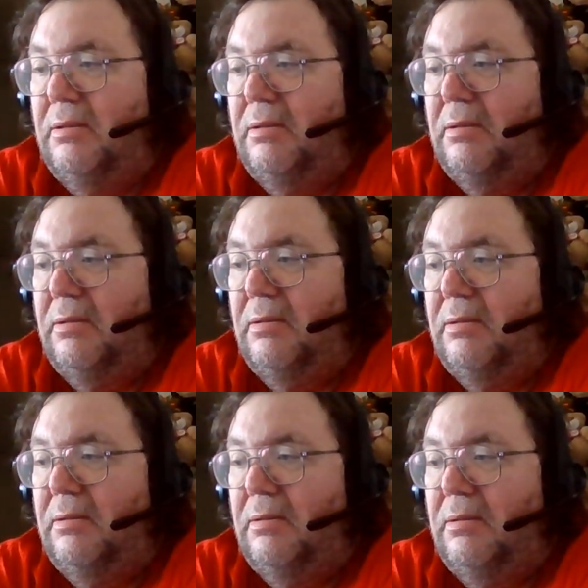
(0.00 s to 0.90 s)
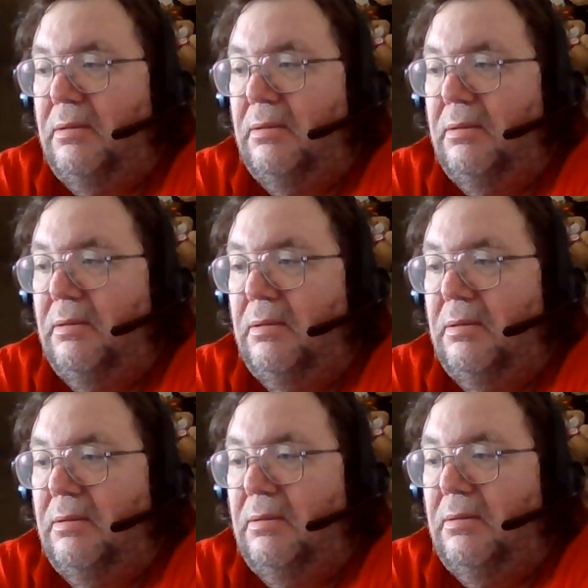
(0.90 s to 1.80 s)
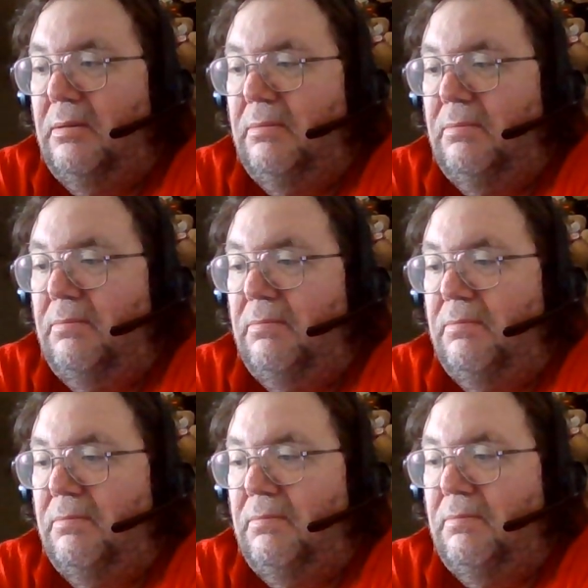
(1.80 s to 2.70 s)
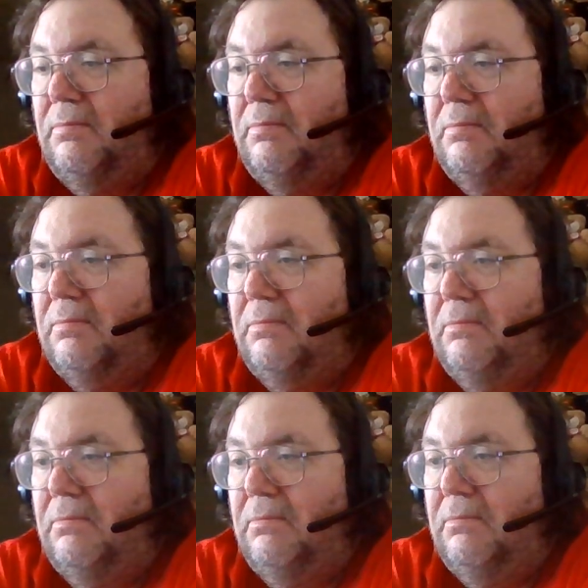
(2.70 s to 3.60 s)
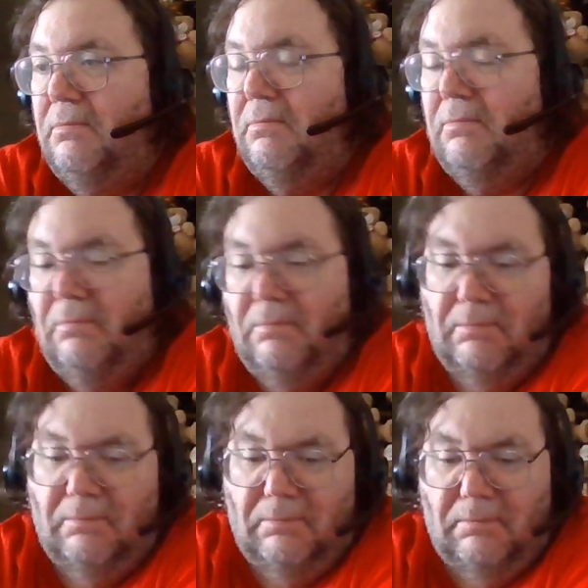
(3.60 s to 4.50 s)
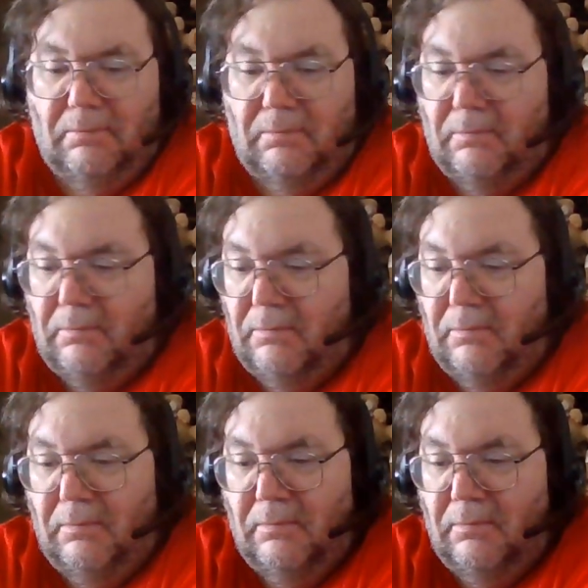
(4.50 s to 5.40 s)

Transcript: (no one is talking)